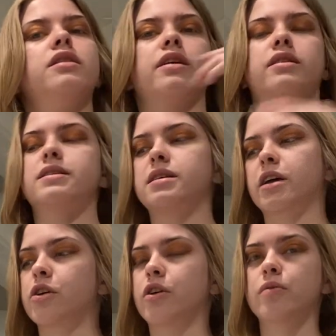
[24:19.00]
Like the
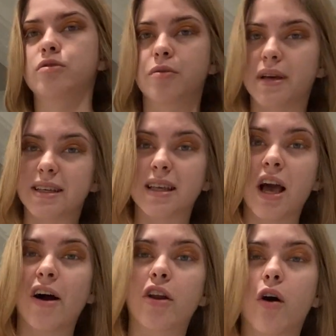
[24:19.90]
second you do,
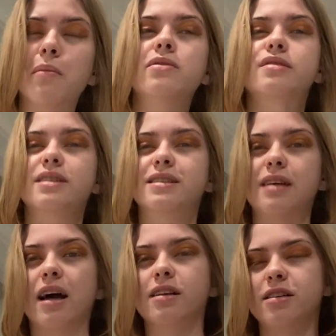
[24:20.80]
and almost
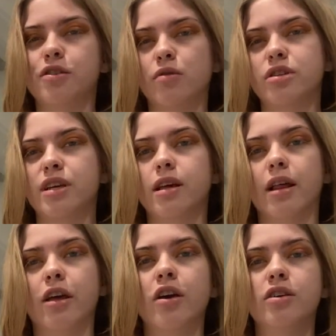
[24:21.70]
exactly to a T.
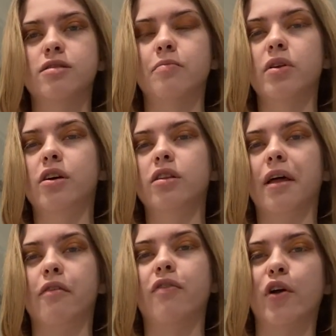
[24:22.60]
Like somebody could
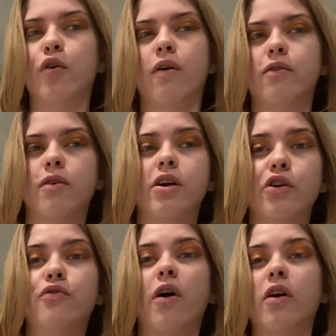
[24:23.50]
like fuck you over, right?
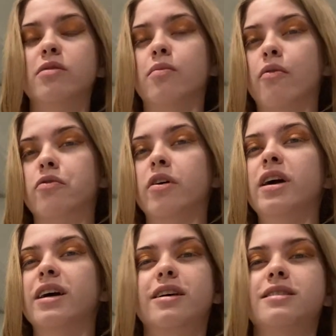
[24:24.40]
And you fuck them over
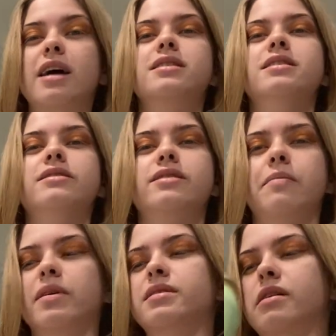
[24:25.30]
exactly the
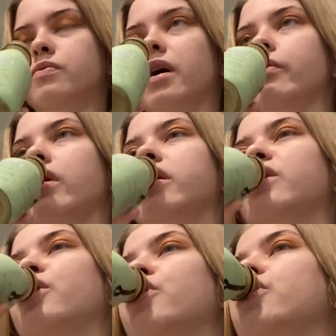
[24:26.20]
same exact way,
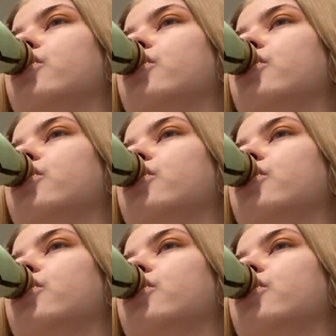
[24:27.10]
right?